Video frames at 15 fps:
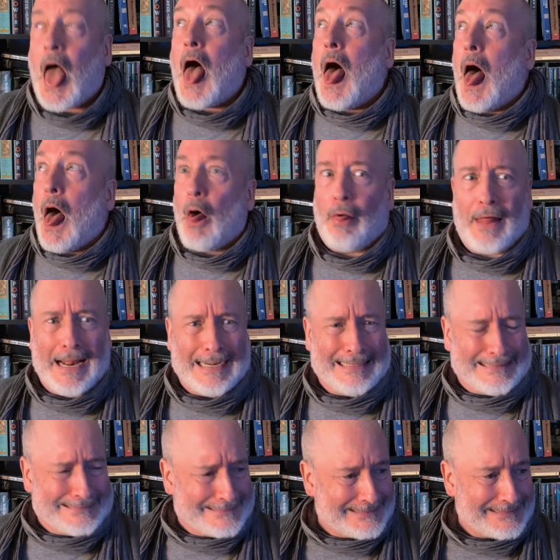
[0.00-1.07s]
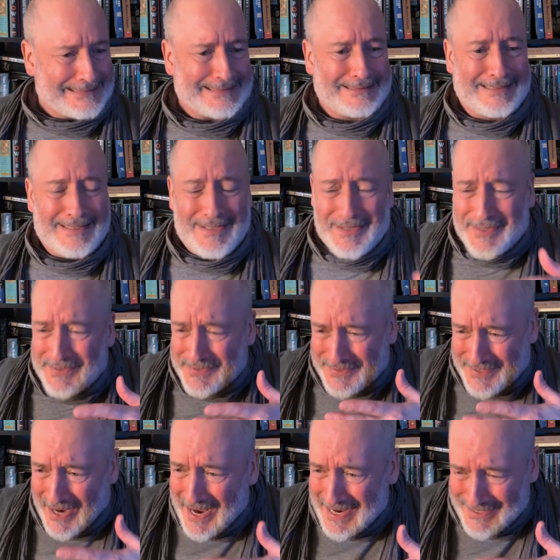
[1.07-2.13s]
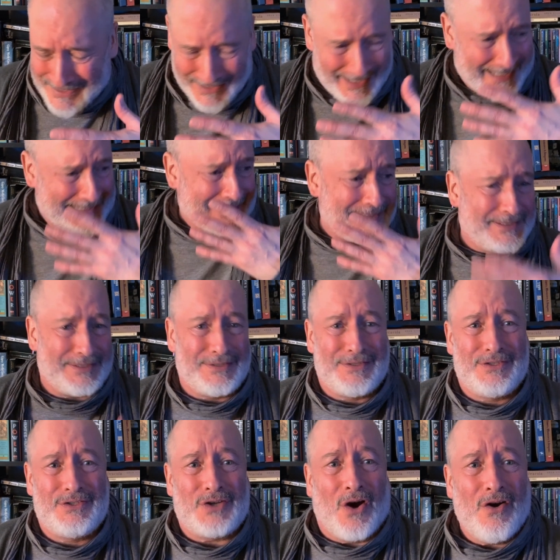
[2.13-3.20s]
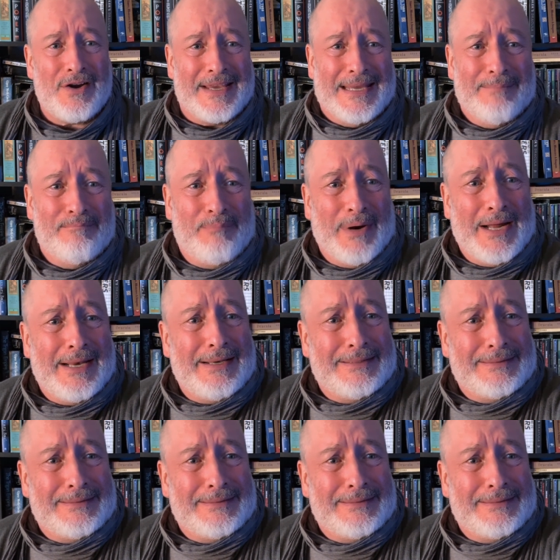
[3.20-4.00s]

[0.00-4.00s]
Oh, that tastes like donkey butt.